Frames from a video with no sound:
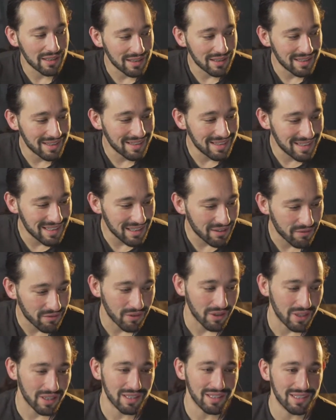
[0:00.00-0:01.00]

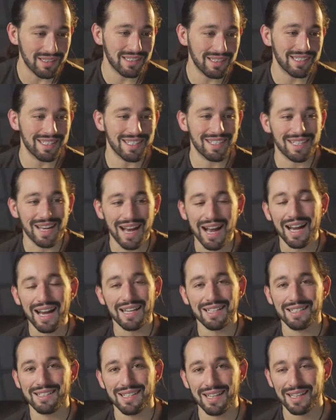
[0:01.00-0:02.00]
different
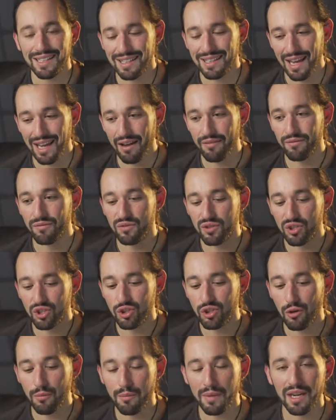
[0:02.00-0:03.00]
designs. Like they have
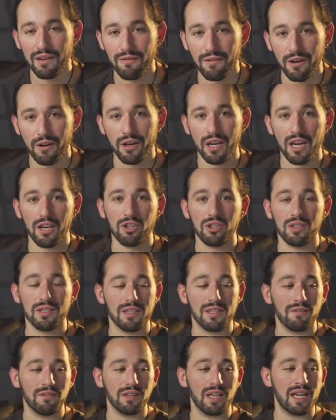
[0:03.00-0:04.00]
so many variations
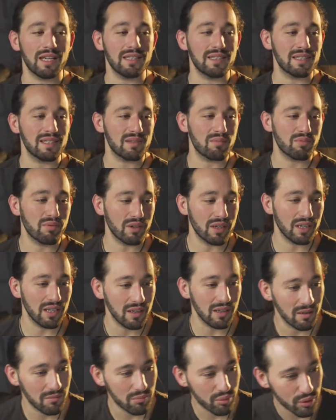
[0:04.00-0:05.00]
of lights. It's
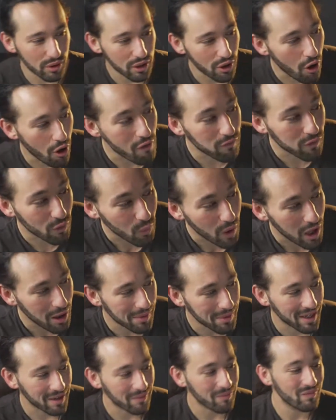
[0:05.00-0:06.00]
pretty
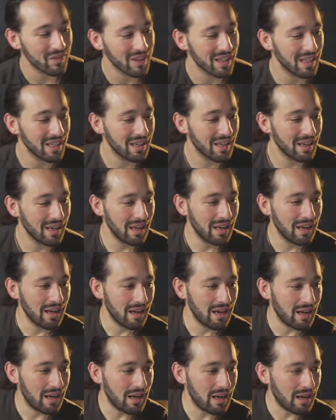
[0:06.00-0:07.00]
overwhelming.
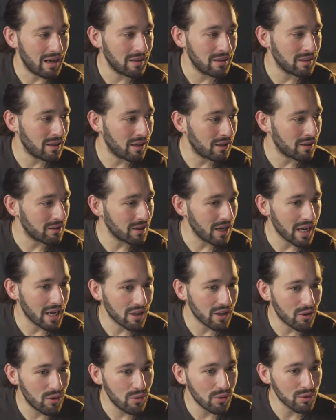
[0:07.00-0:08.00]
All right,
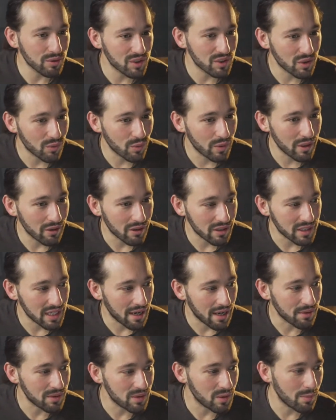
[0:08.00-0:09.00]
cool. So we are
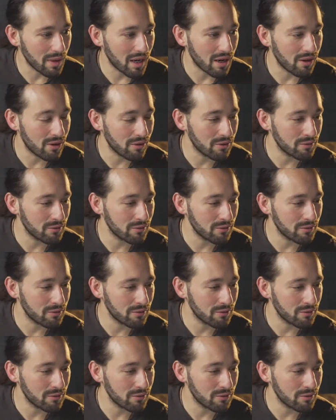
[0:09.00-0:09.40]
down to about